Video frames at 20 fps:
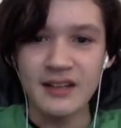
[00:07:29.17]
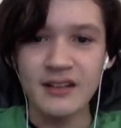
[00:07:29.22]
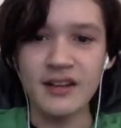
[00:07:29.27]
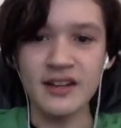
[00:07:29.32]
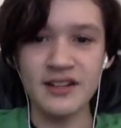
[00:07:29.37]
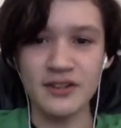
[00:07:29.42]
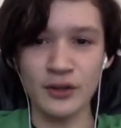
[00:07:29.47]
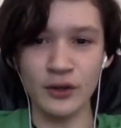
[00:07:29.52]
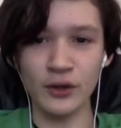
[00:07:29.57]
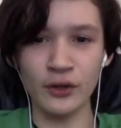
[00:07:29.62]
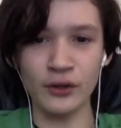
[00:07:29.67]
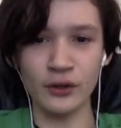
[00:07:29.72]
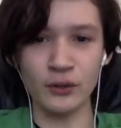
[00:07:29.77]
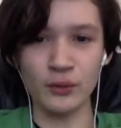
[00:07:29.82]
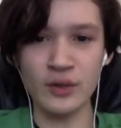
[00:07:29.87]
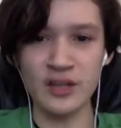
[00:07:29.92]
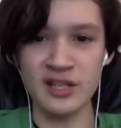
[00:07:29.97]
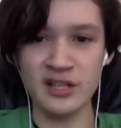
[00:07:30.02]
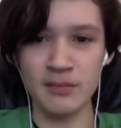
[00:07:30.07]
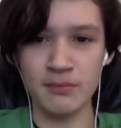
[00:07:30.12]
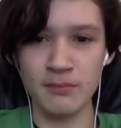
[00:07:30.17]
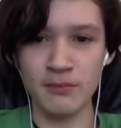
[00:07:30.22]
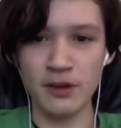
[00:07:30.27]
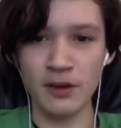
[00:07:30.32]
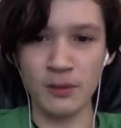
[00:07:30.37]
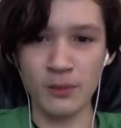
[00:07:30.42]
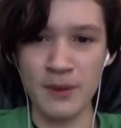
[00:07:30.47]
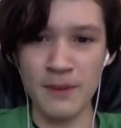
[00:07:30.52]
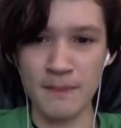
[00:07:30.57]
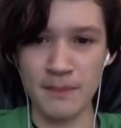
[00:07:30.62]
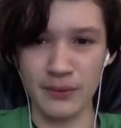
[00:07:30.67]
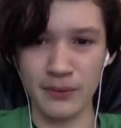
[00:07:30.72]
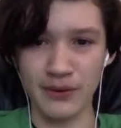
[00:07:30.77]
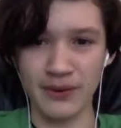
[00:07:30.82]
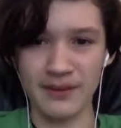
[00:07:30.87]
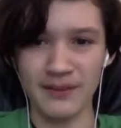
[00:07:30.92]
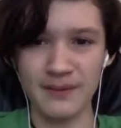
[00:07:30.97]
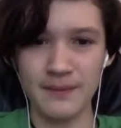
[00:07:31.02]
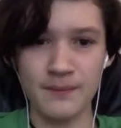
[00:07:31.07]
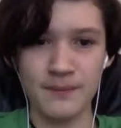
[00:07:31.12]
And he heard a, whisp- a whimper.